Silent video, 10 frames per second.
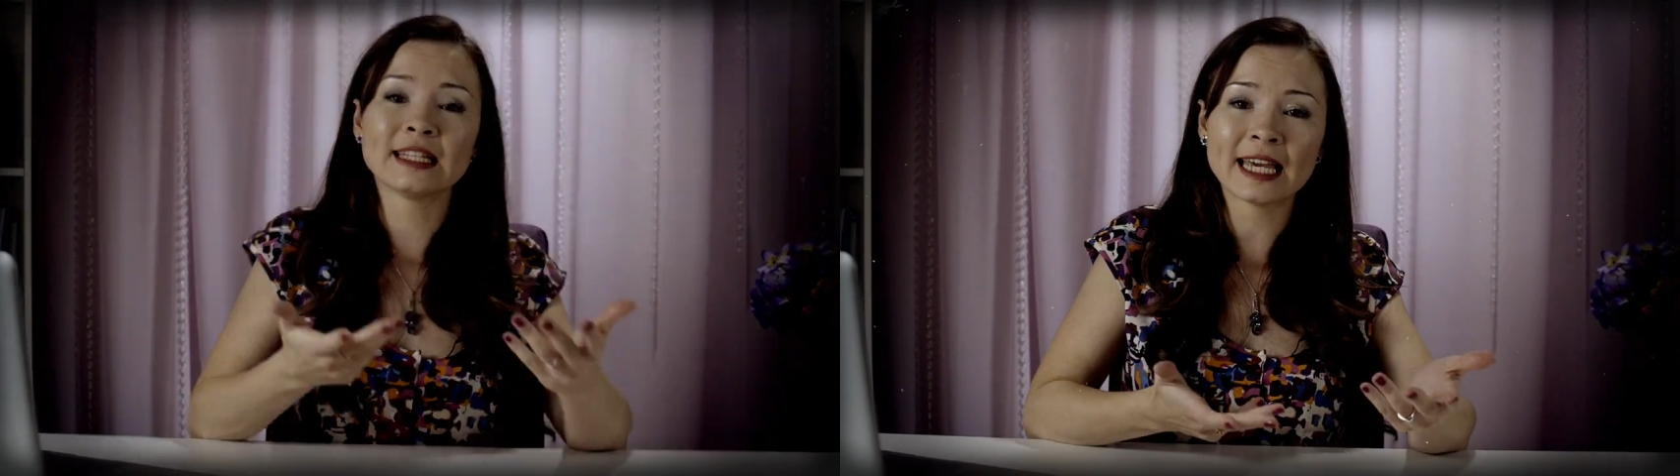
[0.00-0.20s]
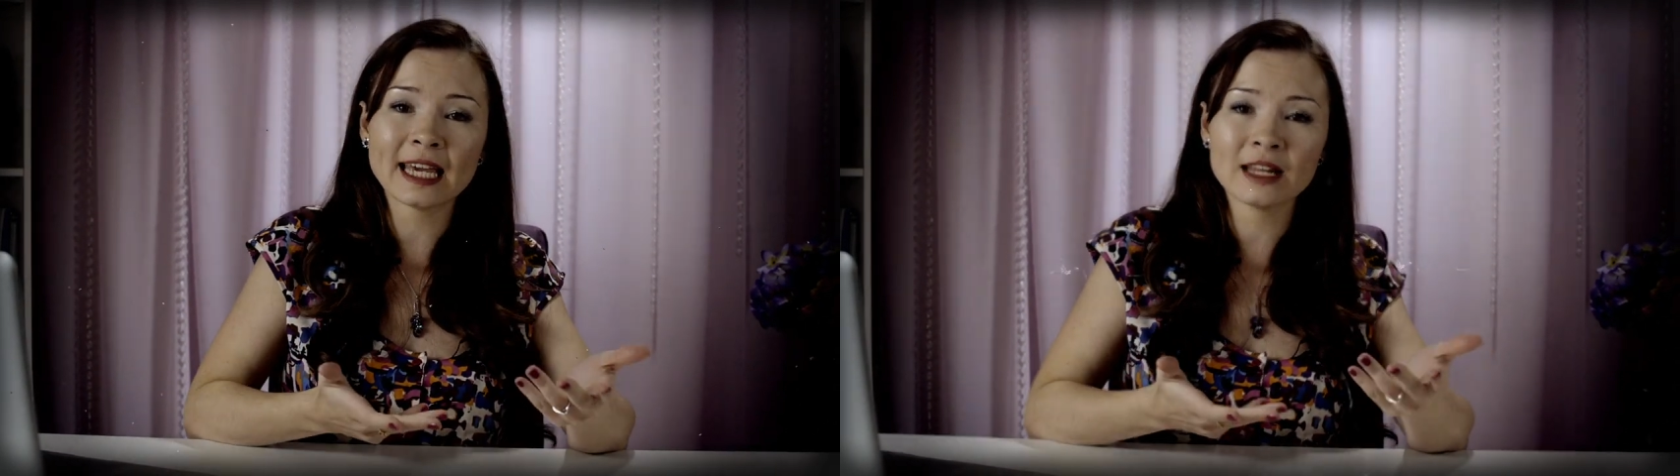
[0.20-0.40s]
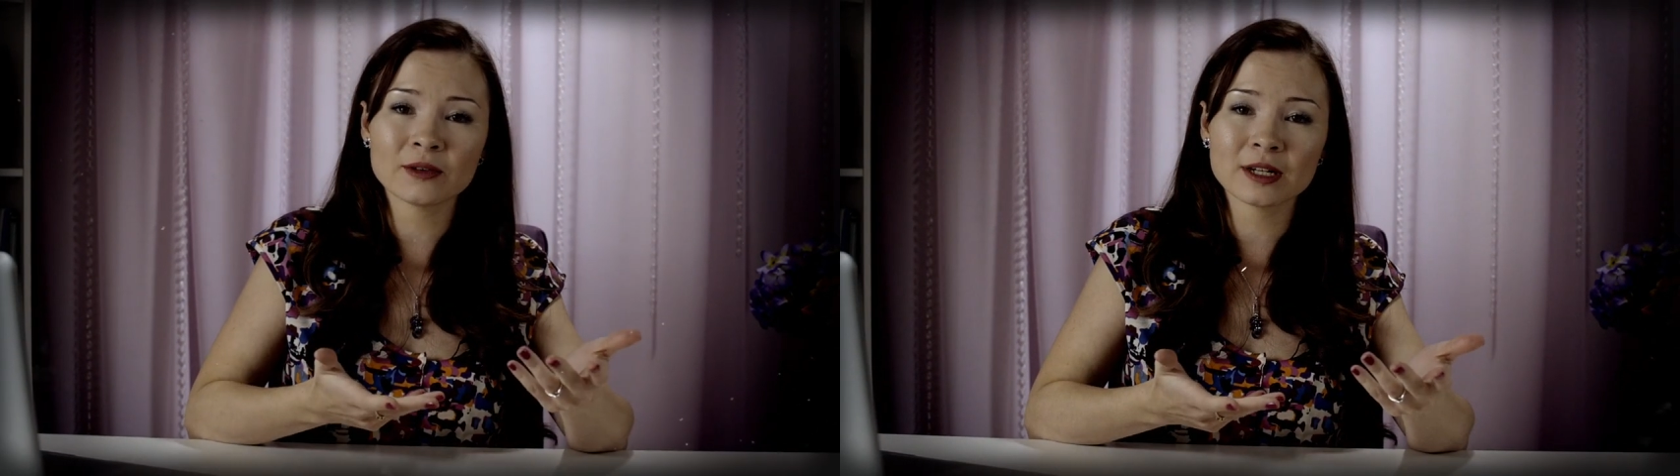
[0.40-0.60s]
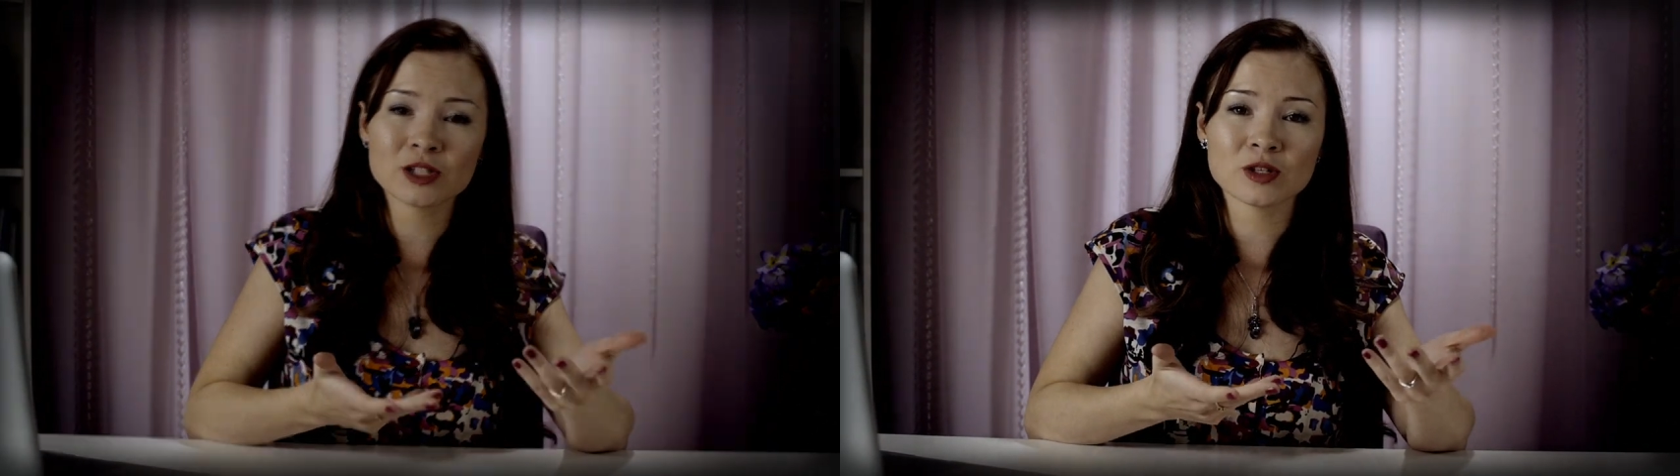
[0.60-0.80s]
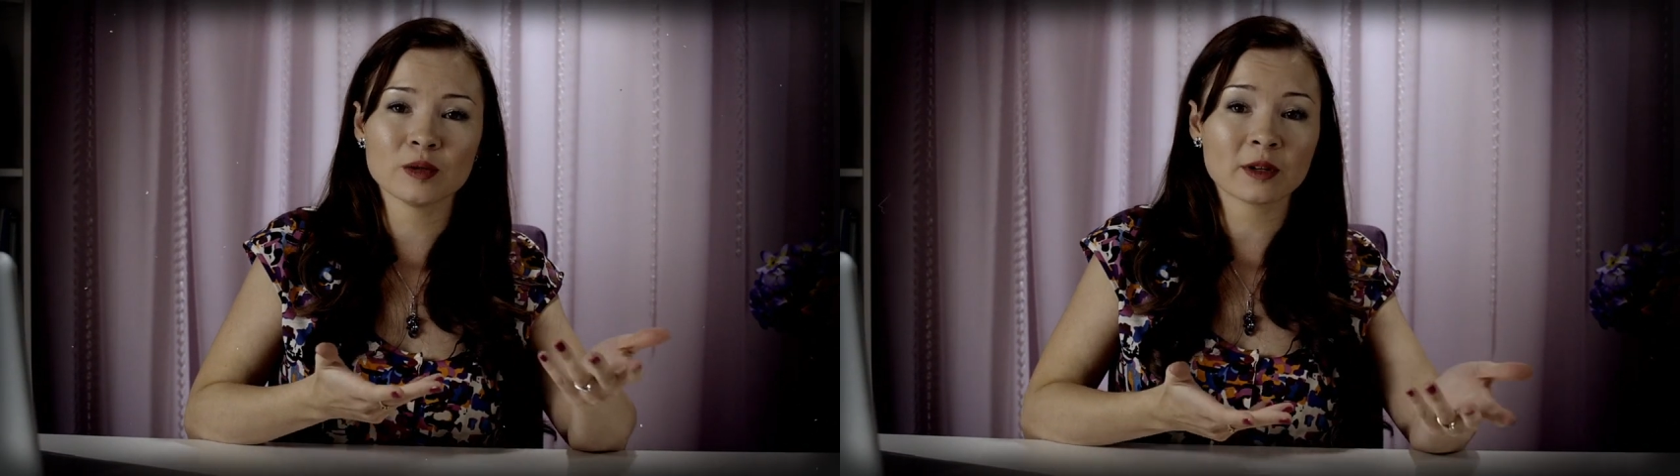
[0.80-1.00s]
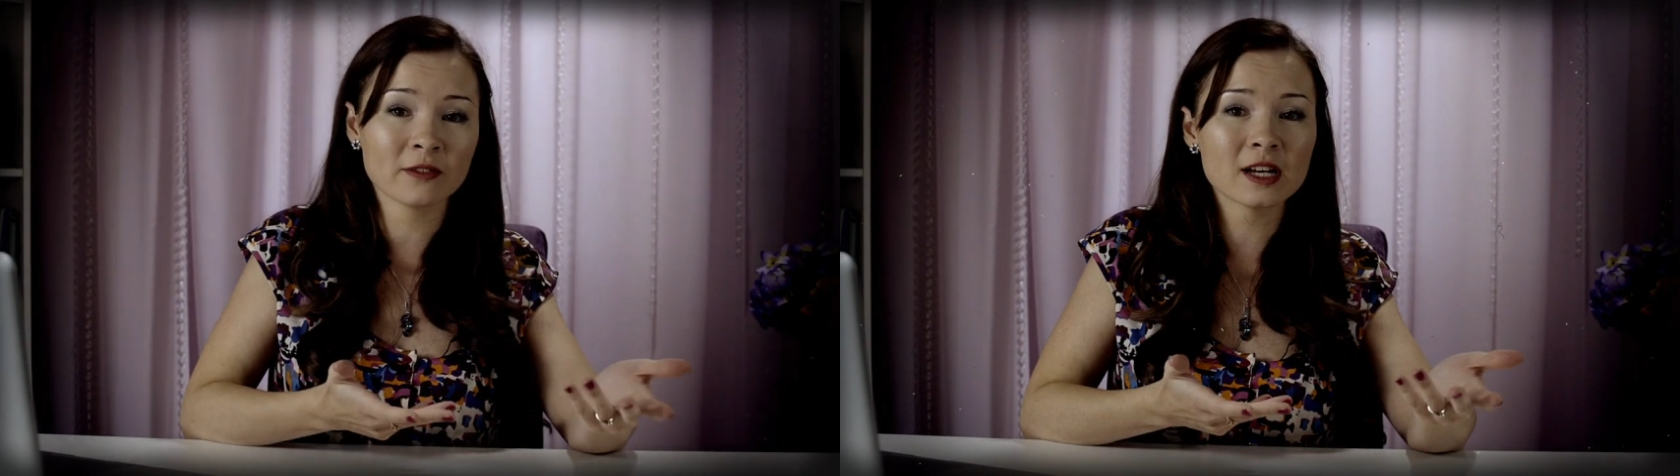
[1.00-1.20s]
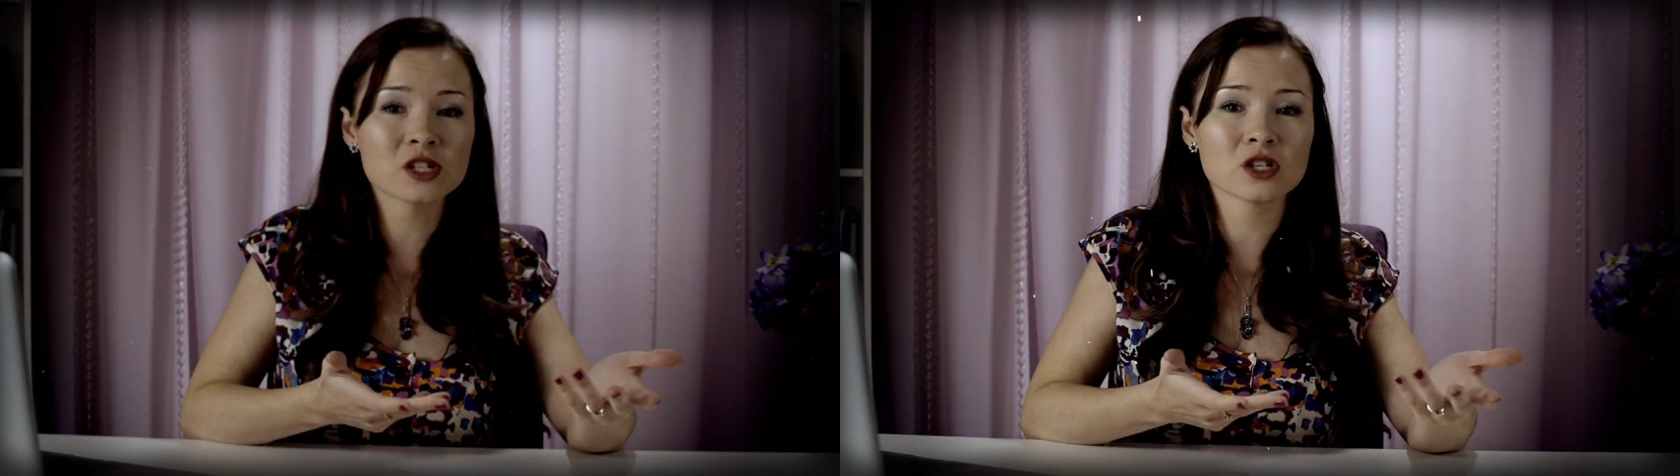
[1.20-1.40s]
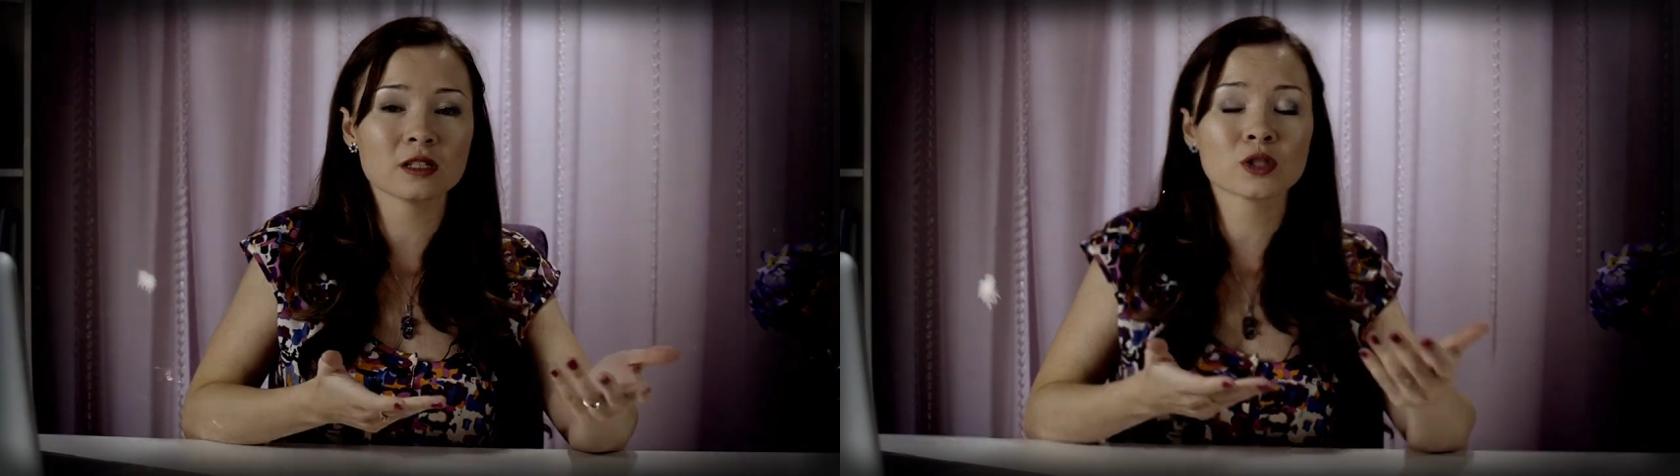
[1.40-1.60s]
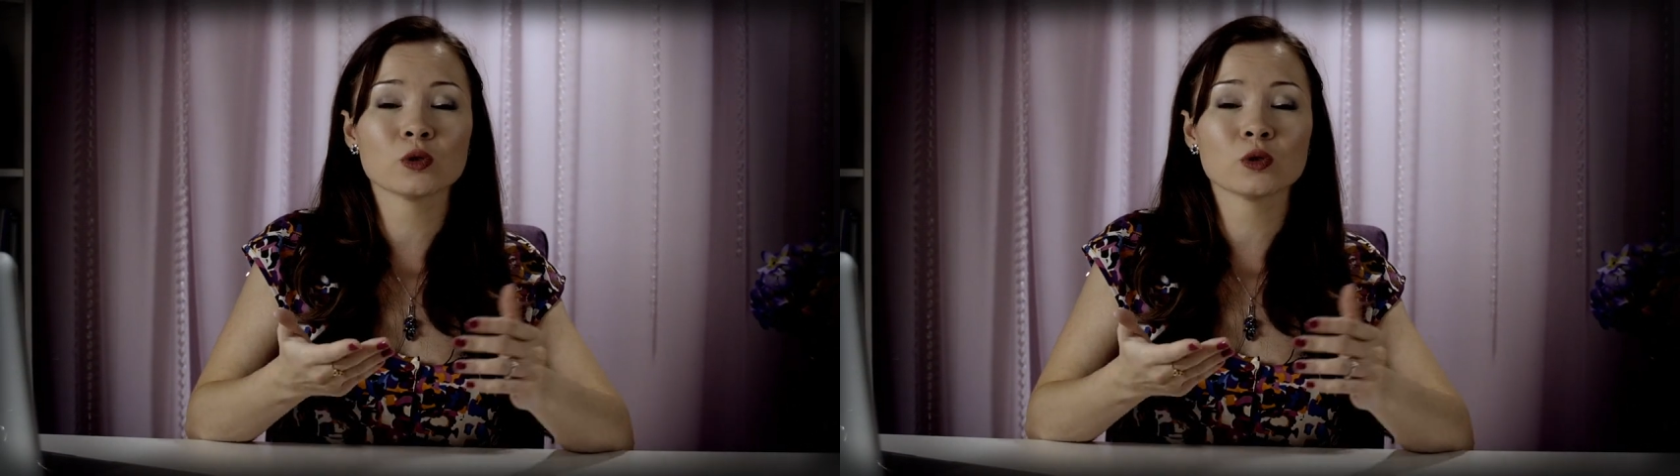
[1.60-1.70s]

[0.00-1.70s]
catering to the professionals